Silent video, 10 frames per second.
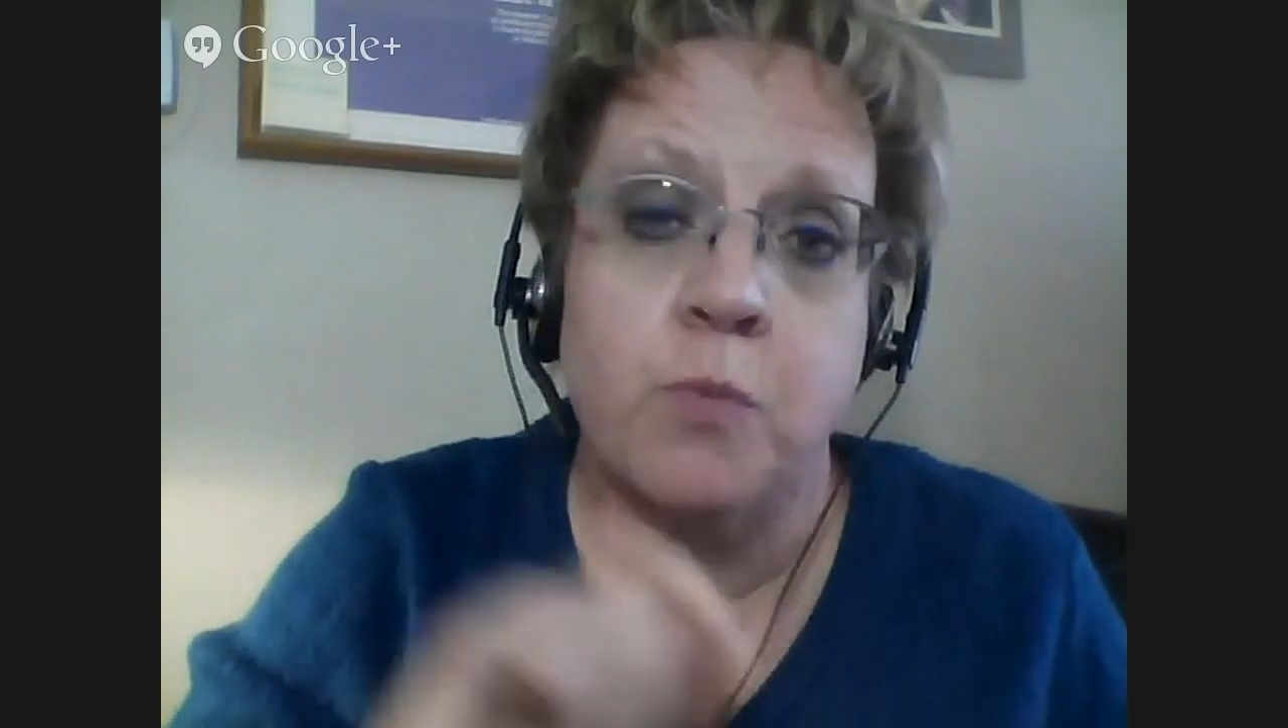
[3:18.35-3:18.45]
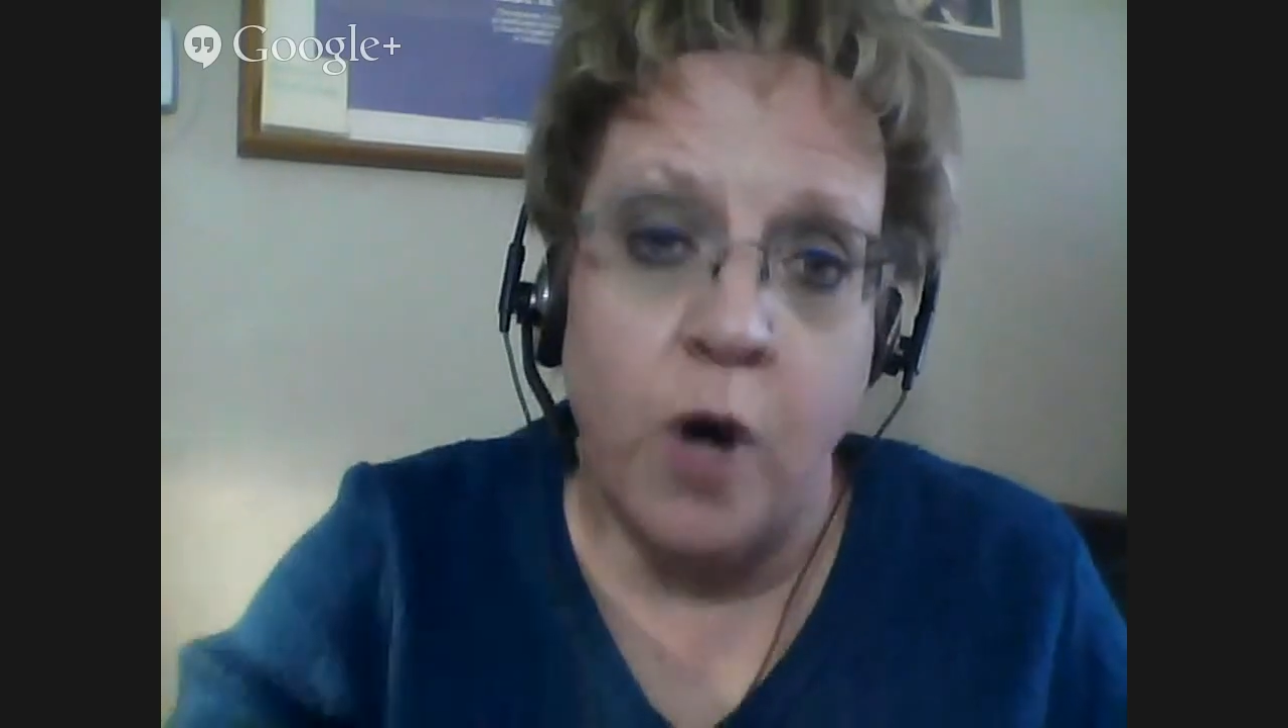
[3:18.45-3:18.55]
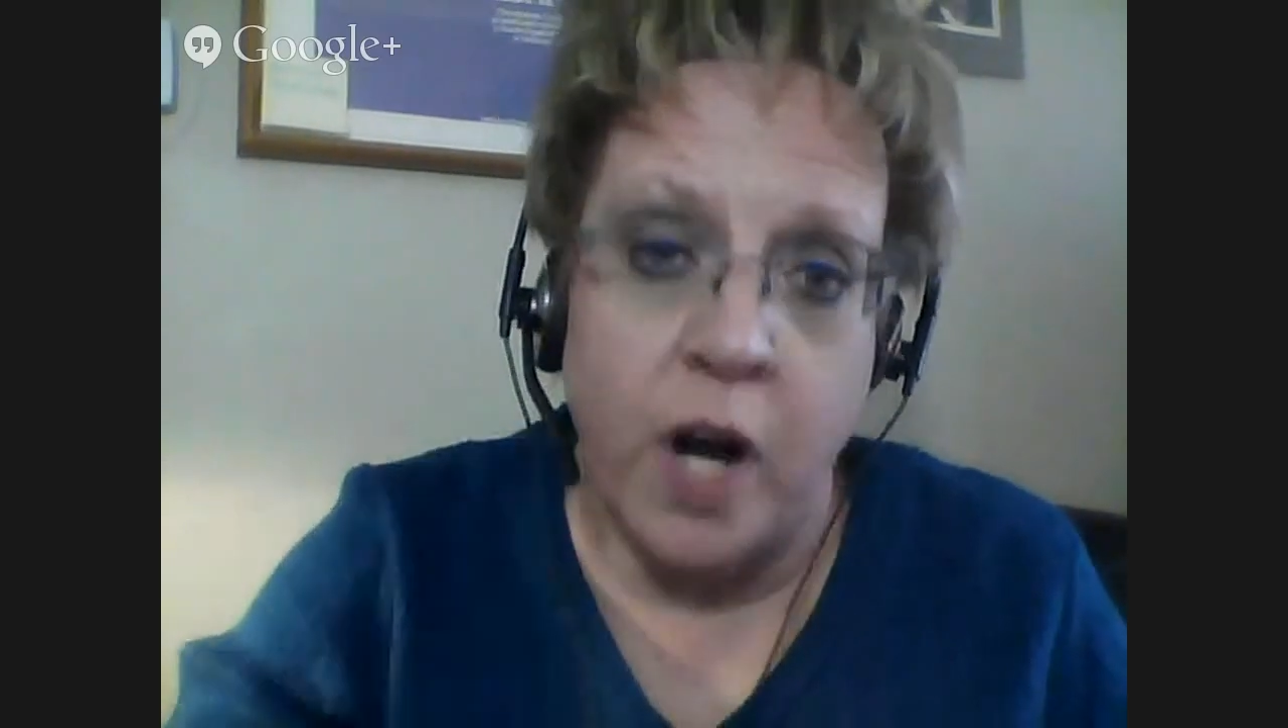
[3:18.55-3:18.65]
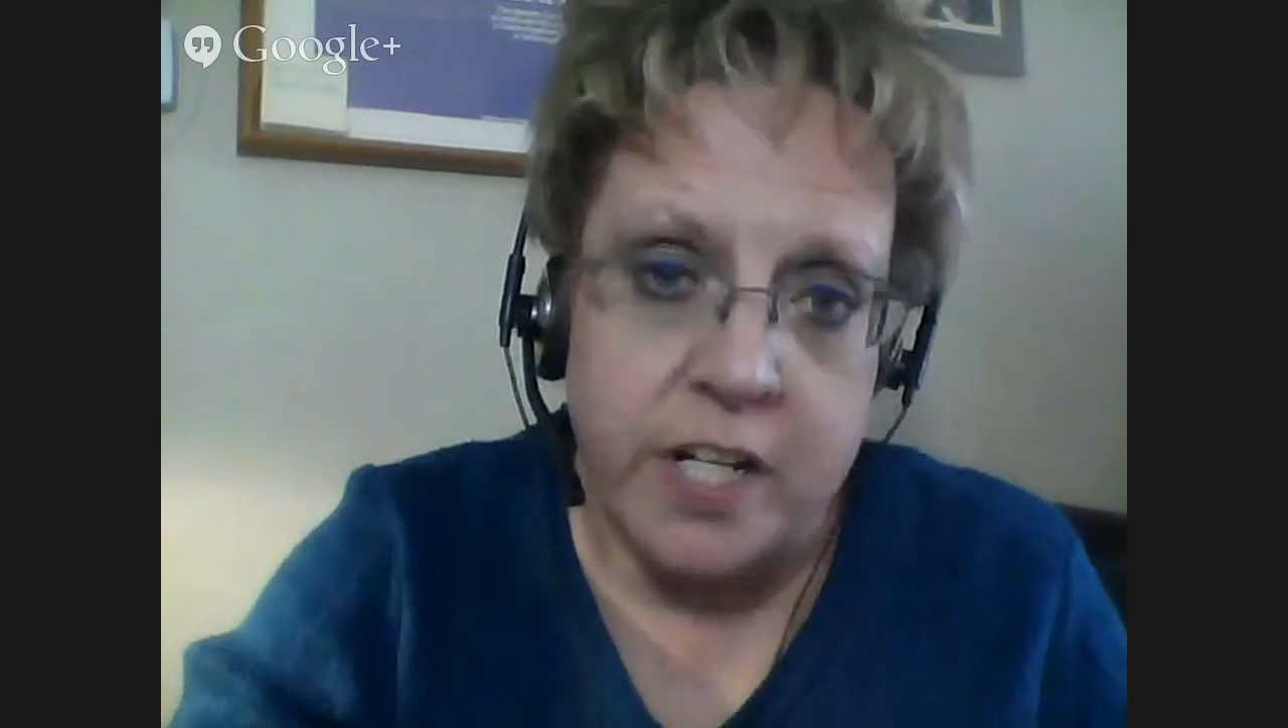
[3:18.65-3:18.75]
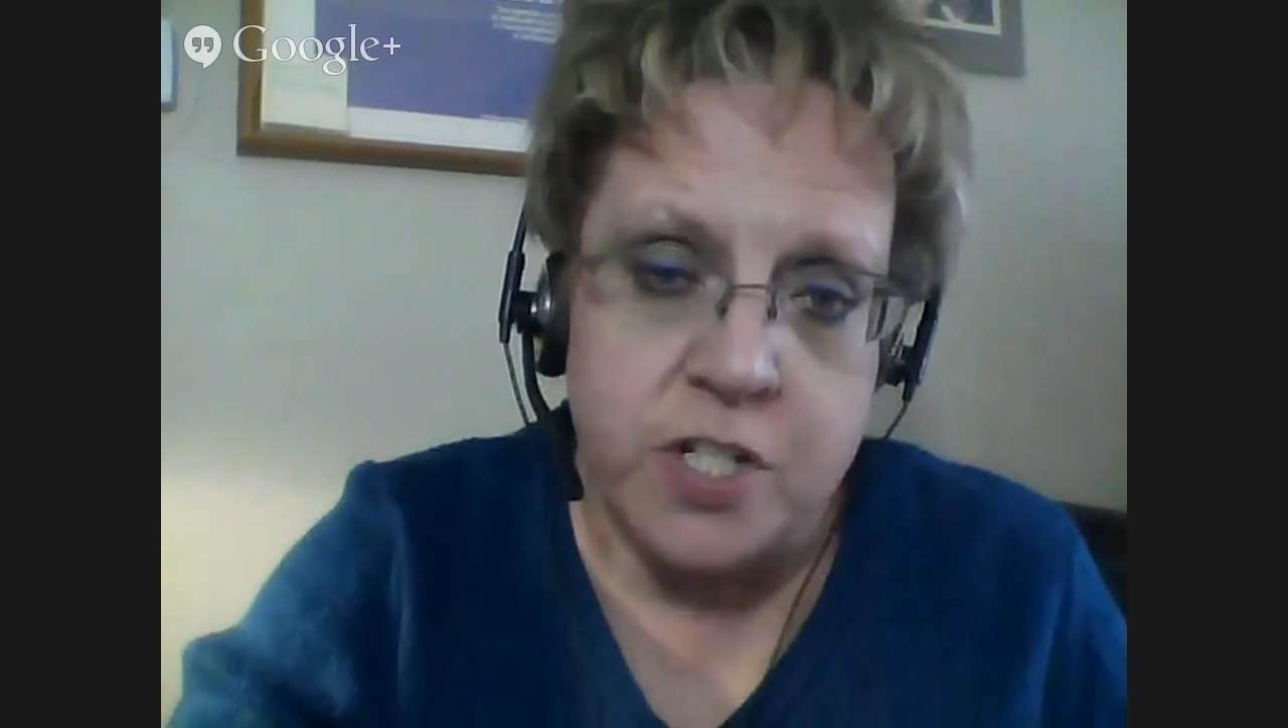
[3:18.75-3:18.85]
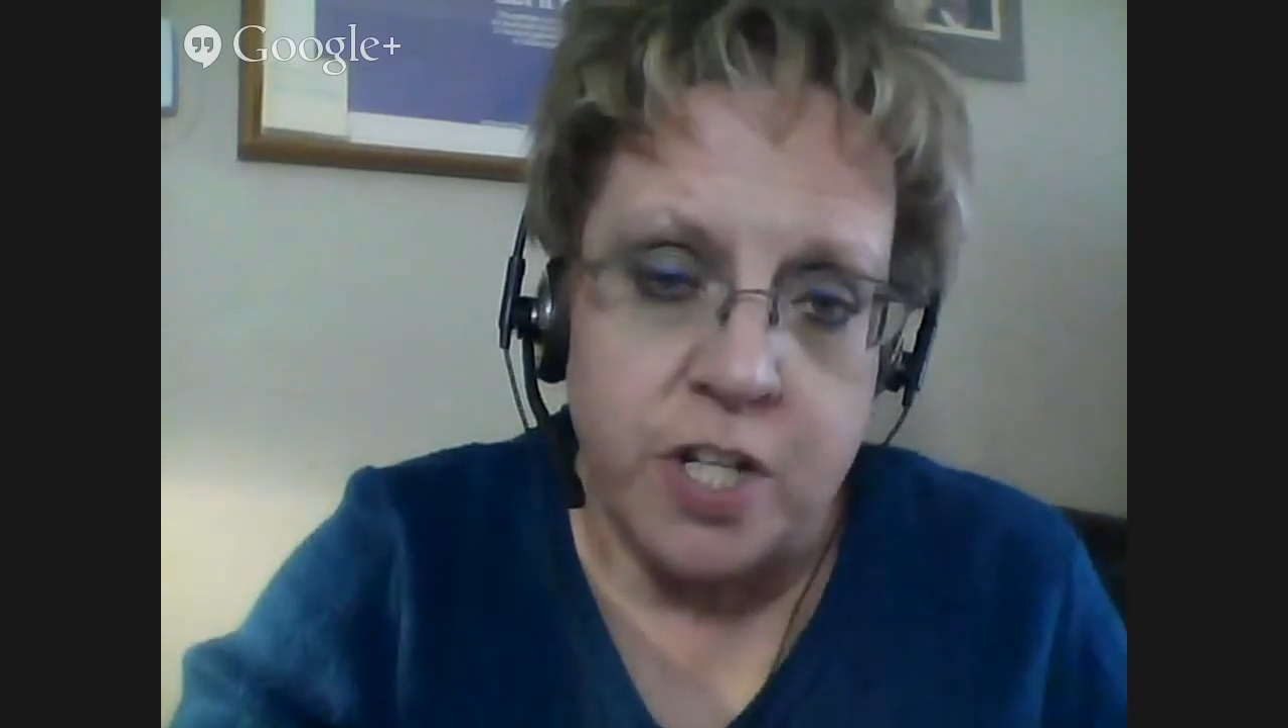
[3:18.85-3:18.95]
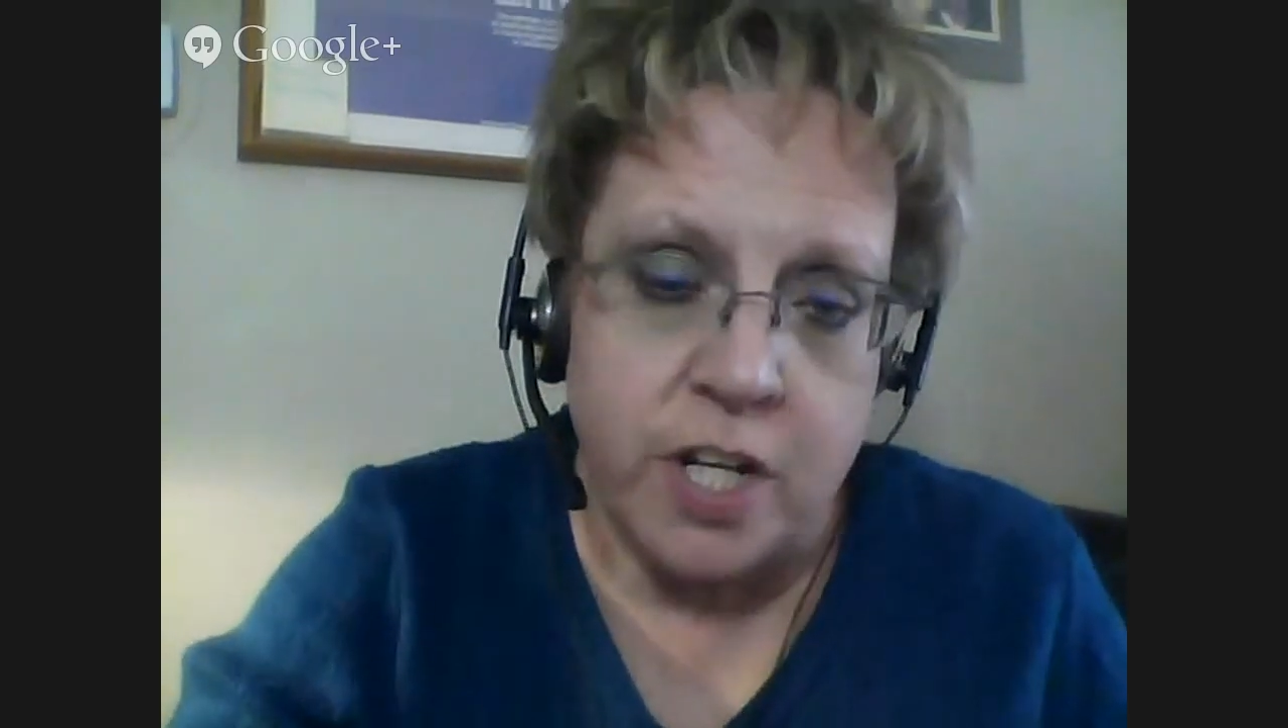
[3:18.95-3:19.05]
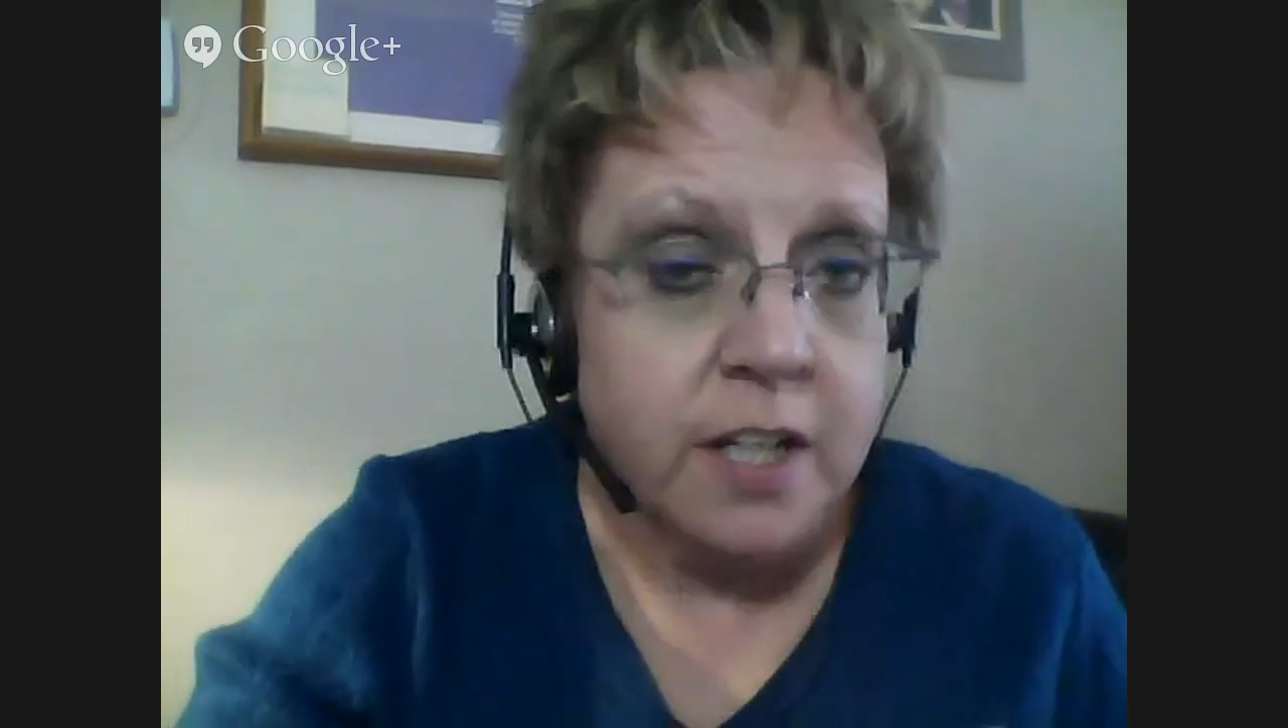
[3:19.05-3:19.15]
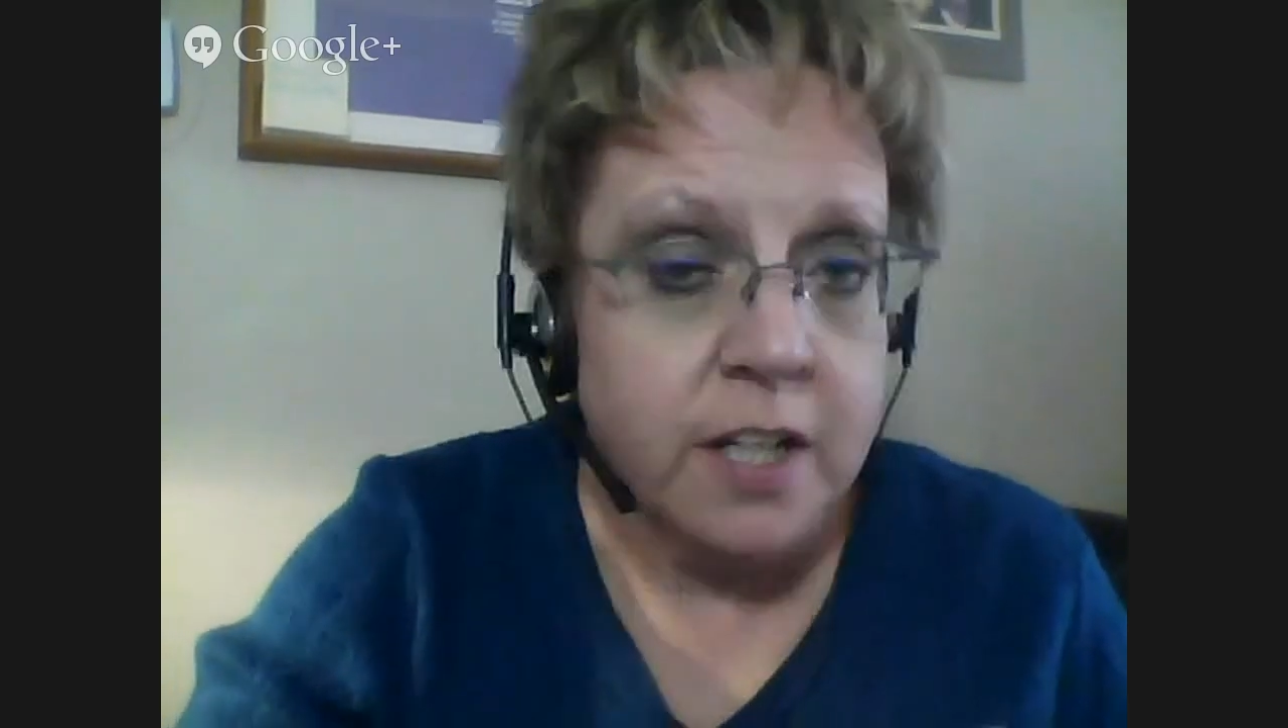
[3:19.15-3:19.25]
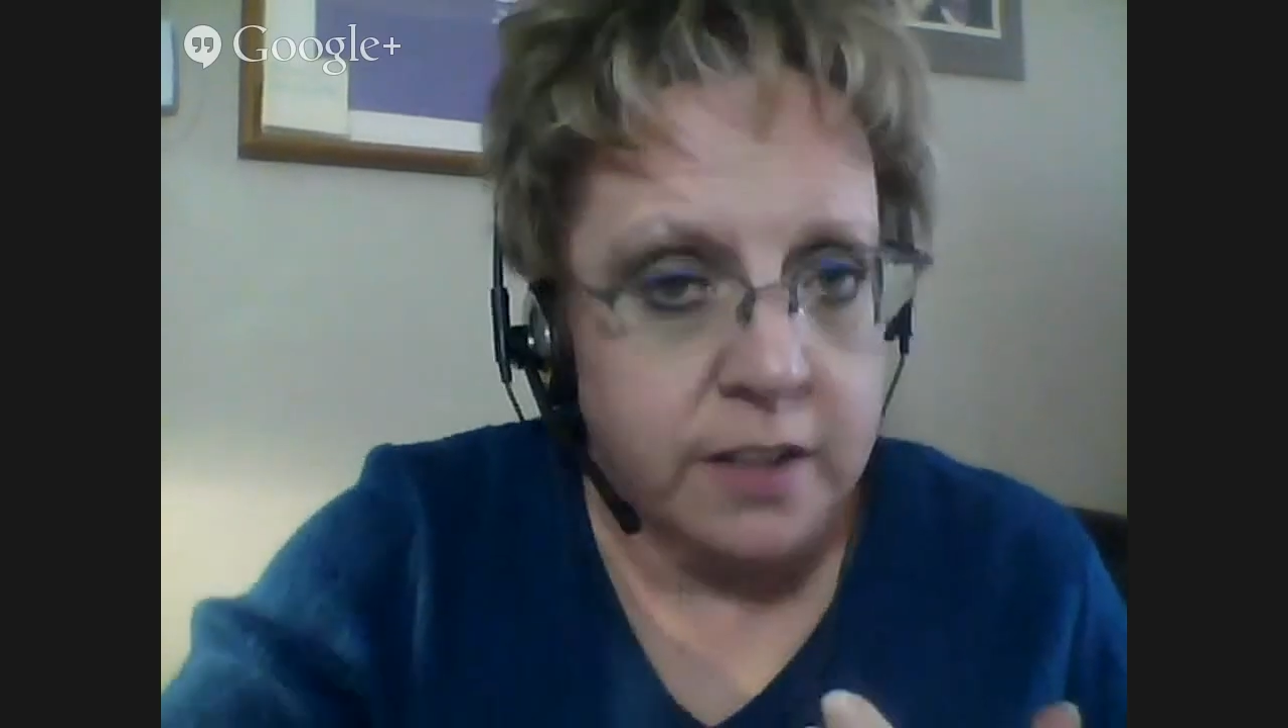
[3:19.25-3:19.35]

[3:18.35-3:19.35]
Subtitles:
write a check,